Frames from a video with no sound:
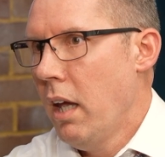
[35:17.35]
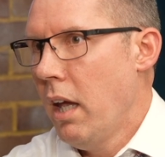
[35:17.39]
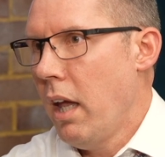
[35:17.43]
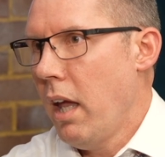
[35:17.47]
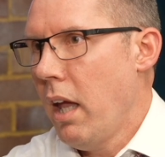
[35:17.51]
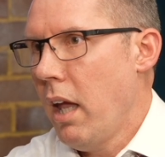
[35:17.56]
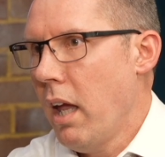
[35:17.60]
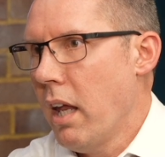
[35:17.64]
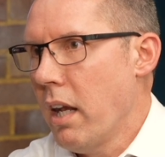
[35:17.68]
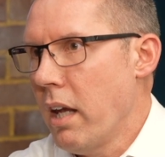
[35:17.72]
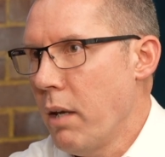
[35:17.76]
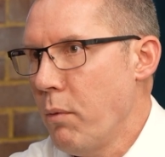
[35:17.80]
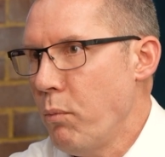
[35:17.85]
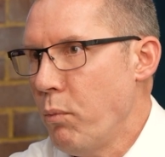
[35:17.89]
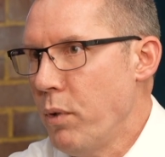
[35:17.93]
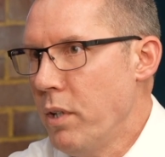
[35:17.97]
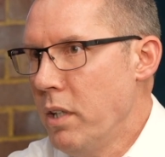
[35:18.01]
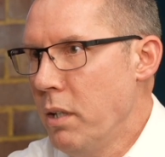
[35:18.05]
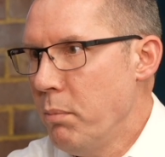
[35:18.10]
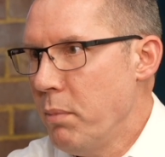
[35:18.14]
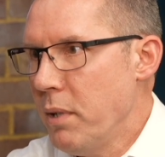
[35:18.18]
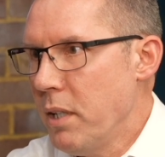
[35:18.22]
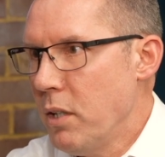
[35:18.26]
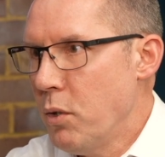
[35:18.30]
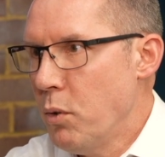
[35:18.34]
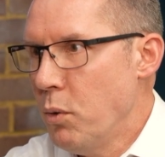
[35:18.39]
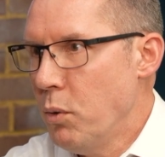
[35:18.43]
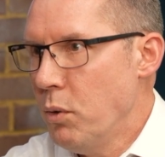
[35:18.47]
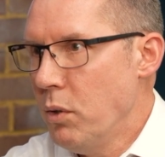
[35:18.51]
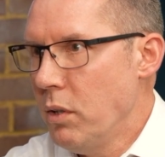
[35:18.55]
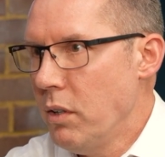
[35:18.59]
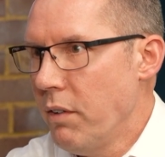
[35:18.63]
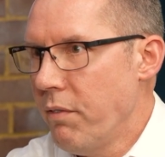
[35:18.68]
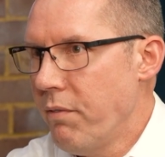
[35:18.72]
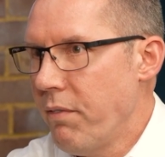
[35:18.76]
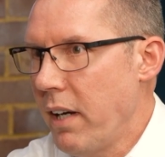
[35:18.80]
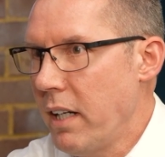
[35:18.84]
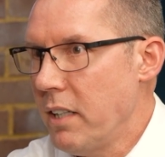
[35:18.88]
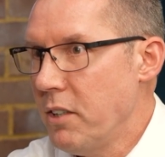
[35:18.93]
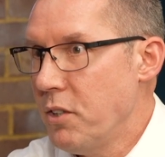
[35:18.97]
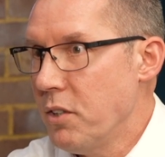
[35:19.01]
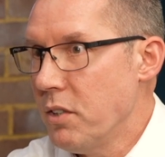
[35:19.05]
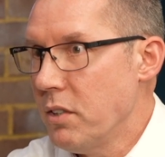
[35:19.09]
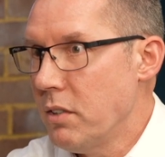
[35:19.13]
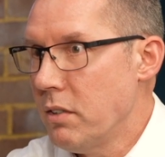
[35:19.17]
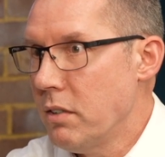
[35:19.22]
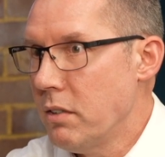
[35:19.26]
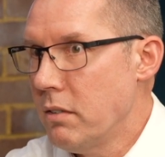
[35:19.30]
And wouldn't it be cool if I
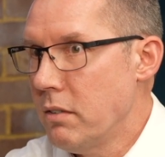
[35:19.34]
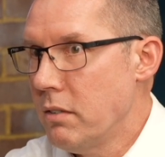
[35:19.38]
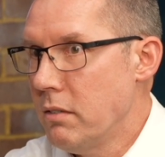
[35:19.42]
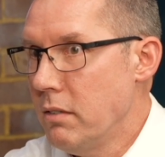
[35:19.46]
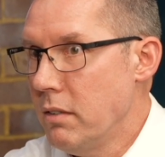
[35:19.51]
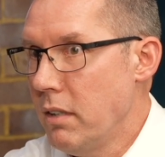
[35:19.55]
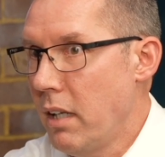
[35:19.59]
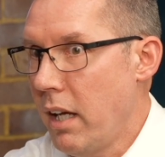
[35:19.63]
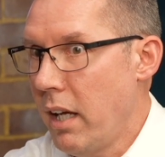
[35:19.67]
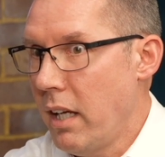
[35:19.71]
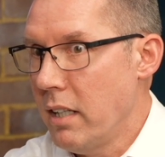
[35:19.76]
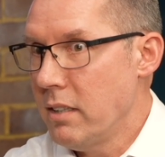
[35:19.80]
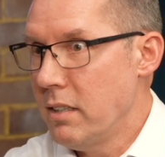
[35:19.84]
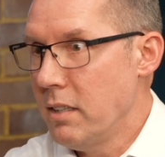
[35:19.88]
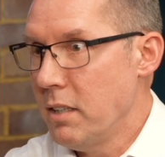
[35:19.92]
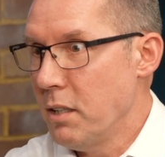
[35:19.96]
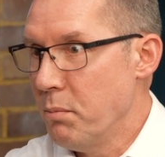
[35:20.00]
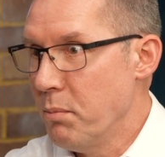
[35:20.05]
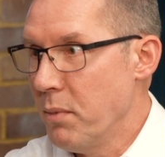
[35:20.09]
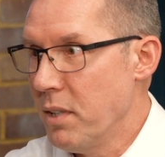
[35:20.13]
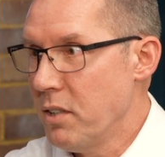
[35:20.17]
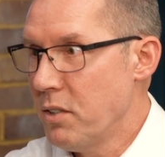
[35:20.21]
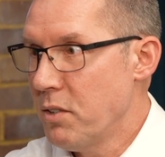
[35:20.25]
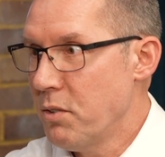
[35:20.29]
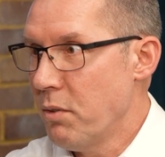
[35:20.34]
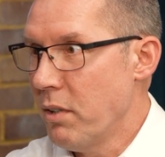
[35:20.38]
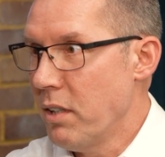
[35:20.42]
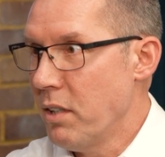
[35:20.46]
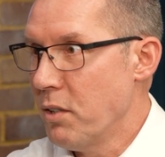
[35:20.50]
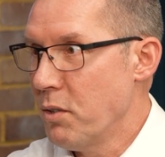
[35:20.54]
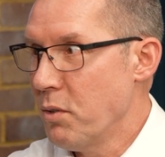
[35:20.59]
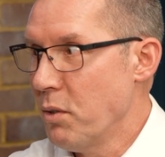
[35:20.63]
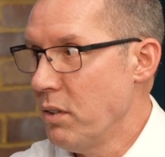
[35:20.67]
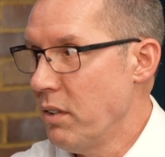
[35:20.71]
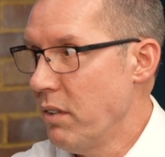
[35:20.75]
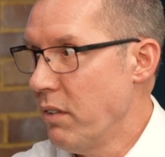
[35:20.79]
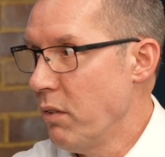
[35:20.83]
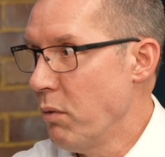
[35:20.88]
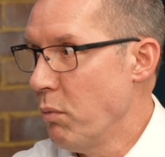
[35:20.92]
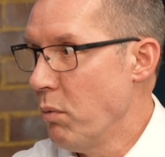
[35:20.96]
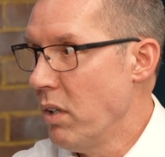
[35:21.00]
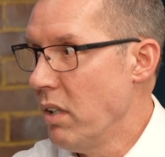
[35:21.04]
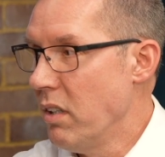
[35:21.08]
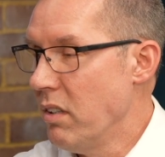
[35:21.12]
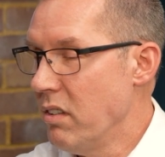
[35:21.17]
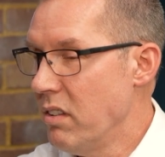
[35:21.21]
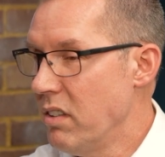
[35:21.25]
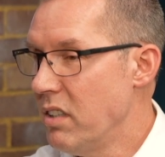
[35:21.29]
just, as the administrator, told
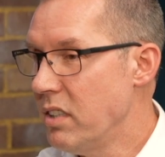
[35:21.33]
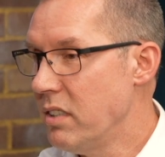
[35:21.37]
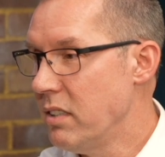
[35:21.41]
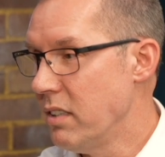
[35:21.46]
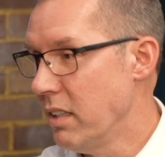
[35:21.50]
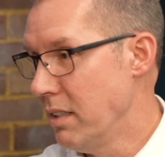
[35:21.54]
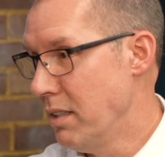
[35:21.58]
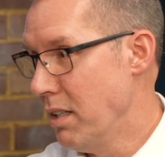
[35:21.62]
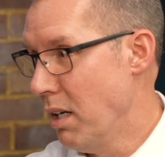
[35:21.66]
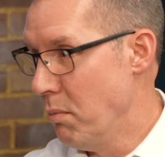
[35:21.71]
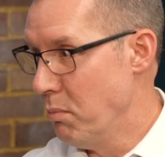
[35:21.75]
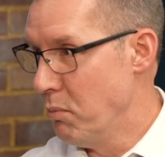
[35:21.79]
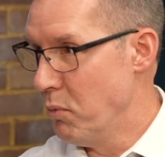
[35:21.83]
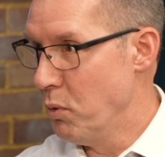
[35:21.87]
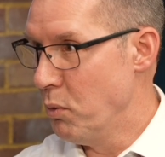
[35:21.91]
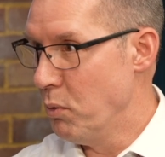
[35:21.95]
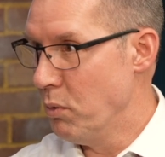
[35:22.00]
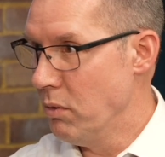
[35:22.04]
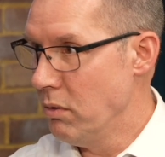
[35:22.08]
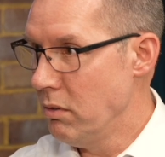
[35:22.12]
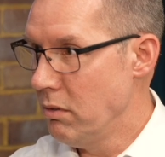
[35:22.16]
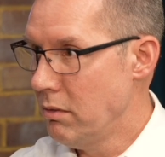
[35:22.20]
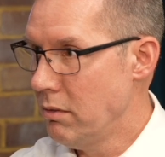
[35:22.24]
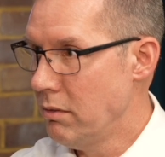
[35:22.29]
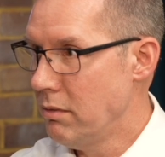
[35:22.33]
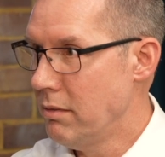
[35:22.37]
everyone, this is a dumb rule?